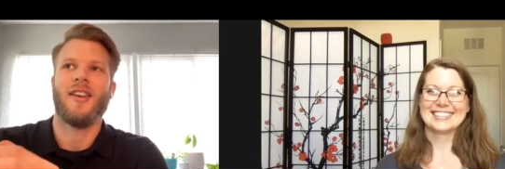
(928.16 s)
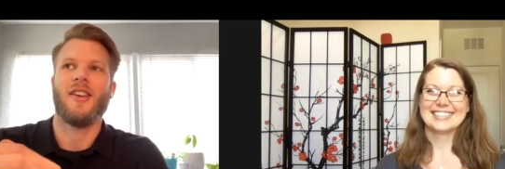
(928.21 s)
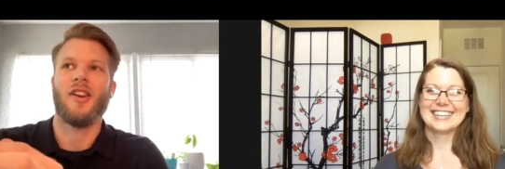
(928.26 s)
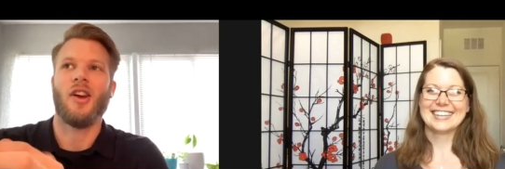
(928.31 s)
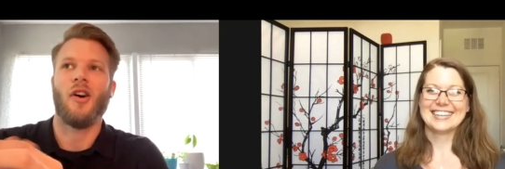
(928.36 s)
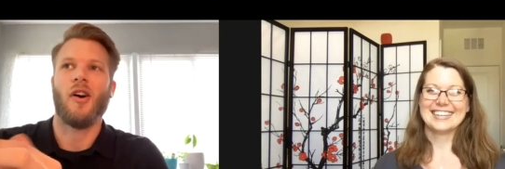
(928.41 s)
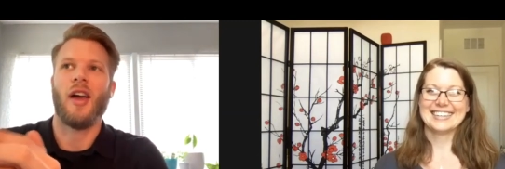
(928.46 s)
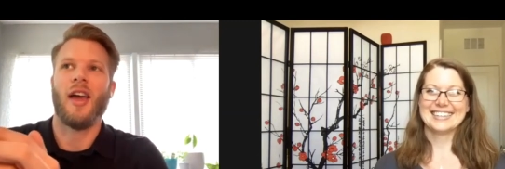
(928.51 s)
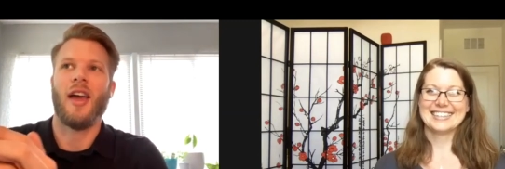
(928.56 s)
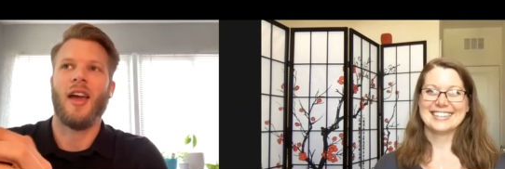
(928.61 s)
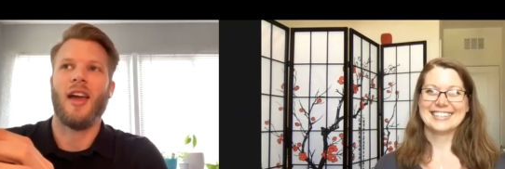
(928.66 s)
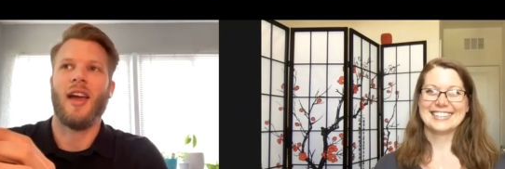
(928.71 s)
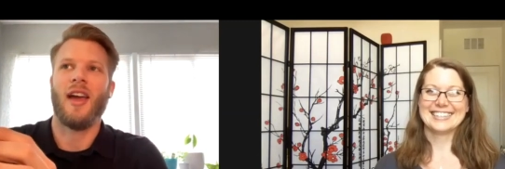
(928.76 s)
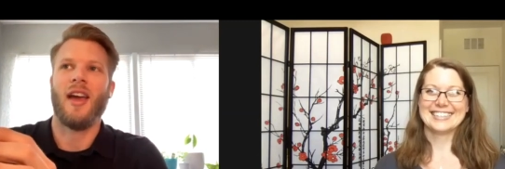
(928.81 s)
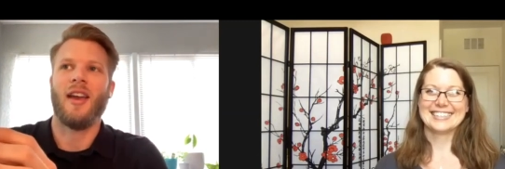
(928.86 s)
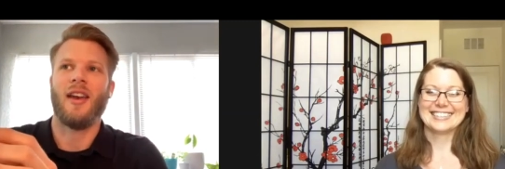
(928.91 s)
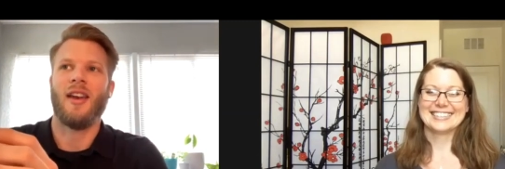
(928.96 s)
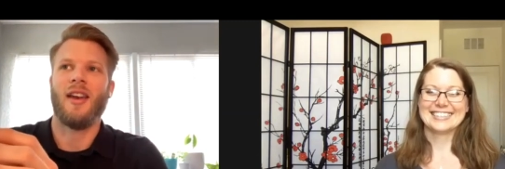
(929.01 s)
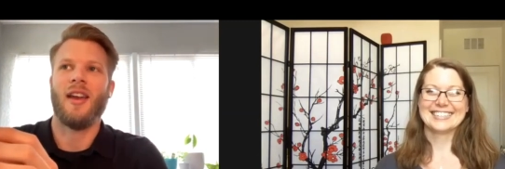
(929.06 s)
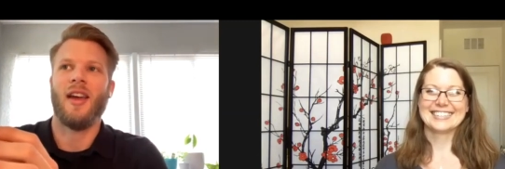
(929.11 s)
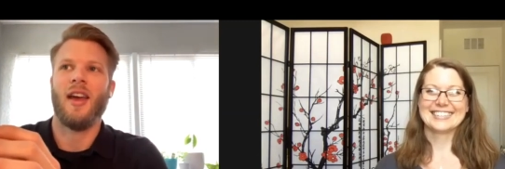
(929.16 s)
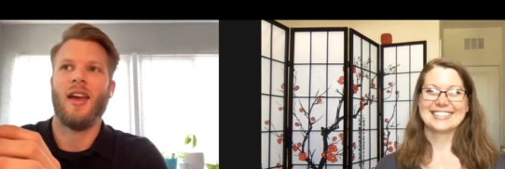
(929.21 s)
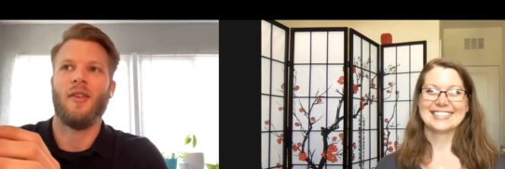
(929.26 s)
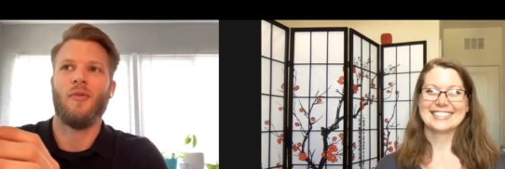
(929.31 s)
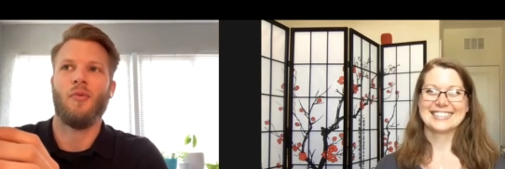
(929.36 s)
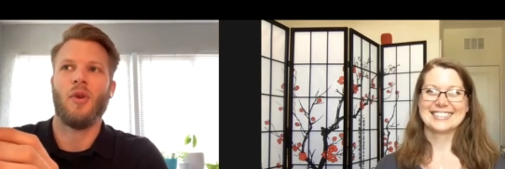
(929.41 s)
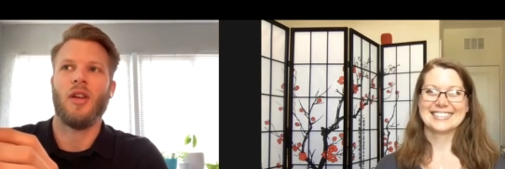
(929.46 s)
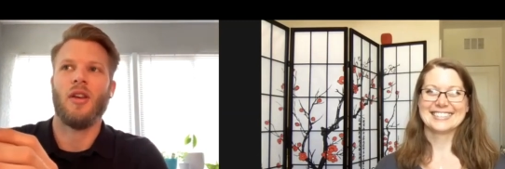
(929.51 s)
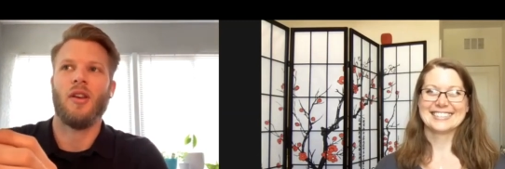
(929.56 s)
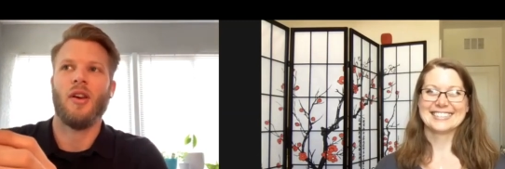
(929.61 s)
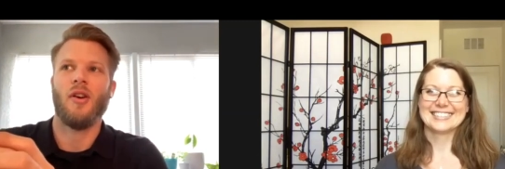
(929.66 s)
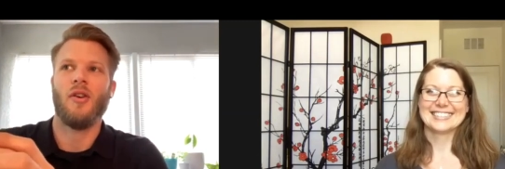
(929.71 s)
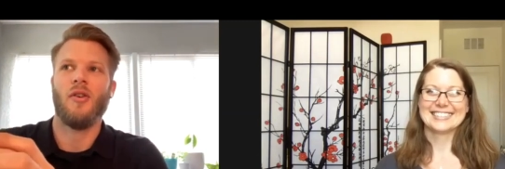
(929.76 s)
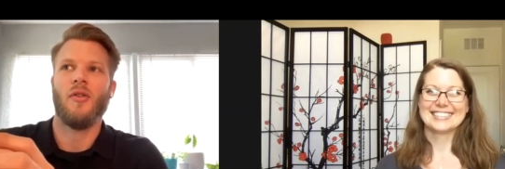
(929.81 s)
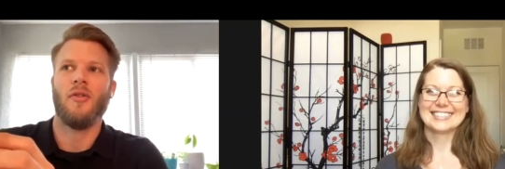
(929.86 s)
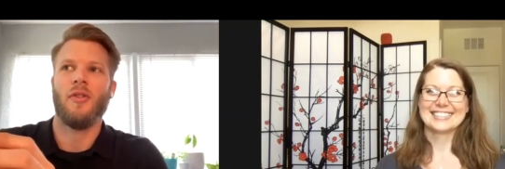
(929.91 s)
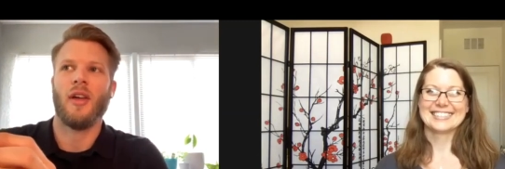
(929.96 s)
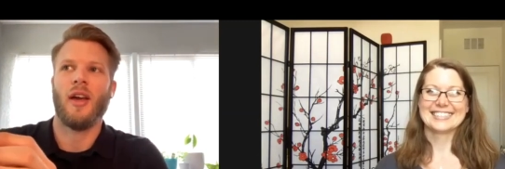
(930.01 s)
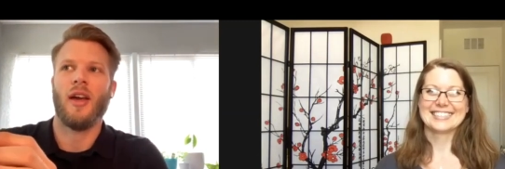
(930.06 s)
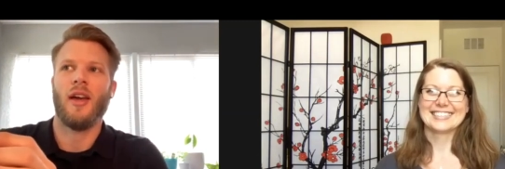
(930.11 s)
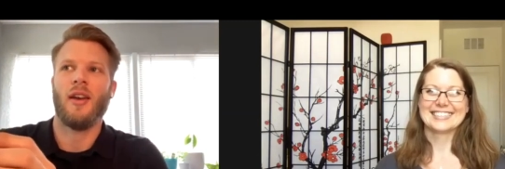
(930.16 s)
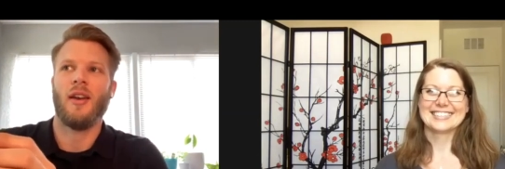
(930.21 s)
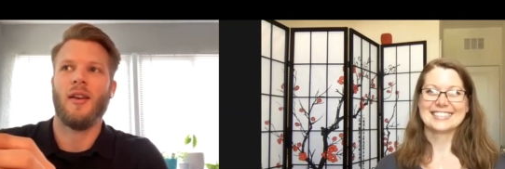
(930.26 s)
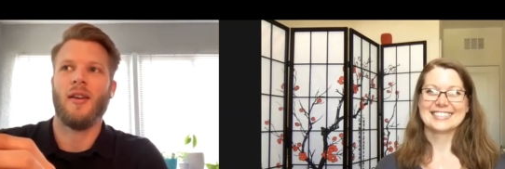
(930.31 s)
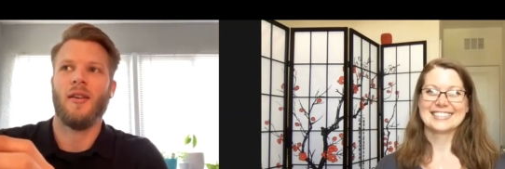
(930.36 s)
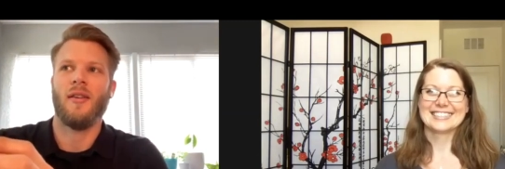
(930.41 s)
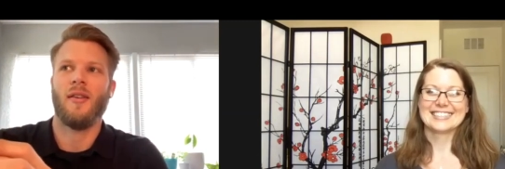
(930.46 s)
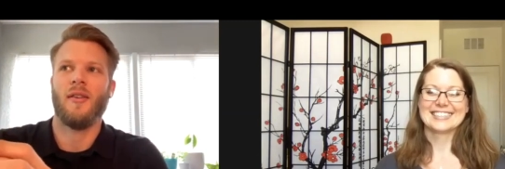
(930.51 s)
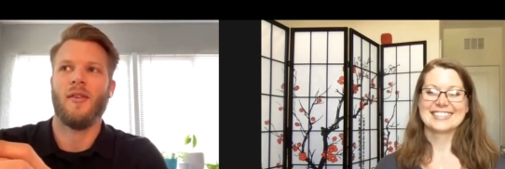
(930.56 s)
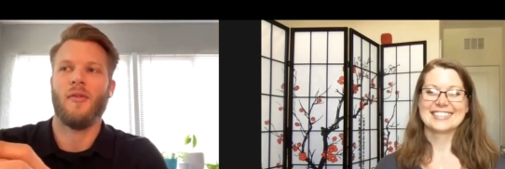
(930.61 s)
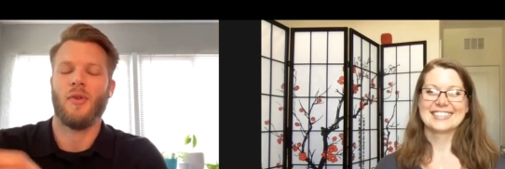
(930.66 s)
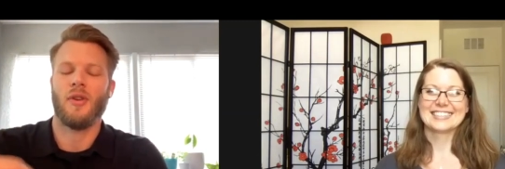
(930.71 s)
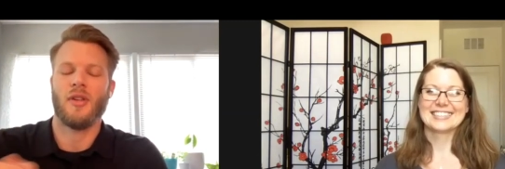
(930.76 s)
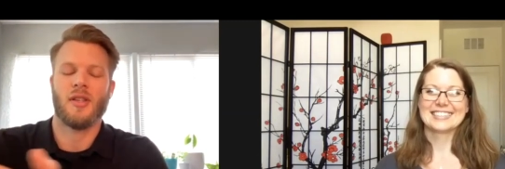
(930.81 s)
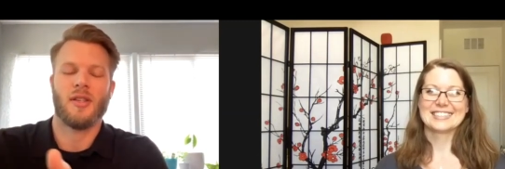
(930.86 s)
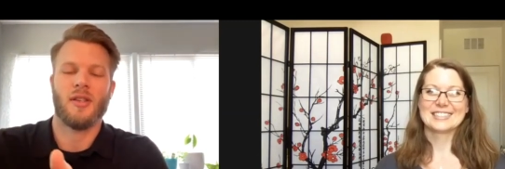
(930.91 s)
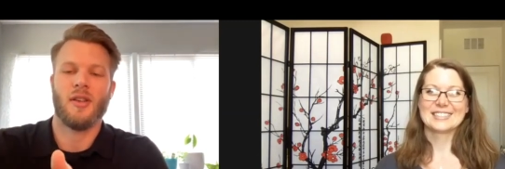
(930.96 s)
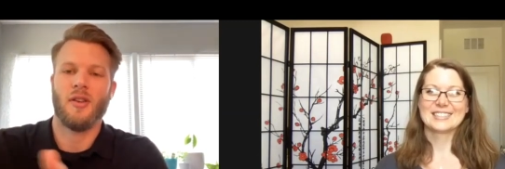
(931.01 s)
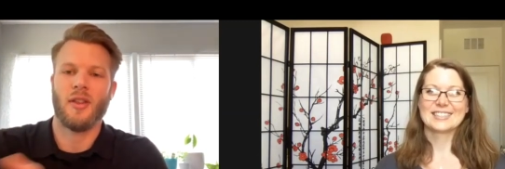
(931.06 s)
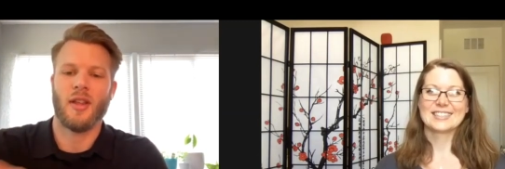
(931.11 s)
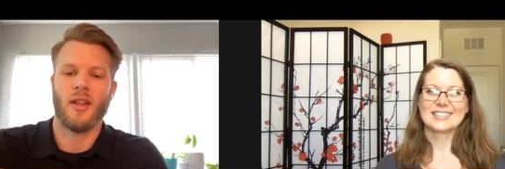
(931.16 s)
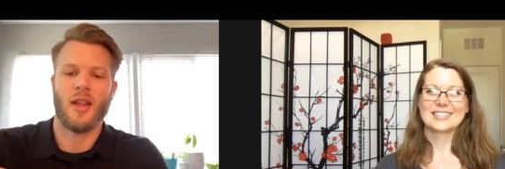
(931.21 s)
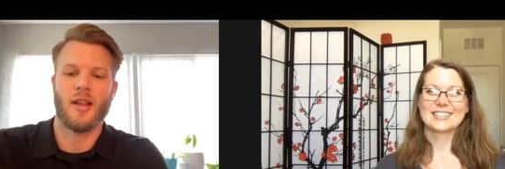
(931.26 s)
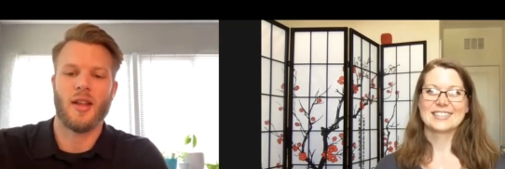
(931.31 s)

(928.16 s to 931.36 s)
Speaker 1: you know and and we know that we just know that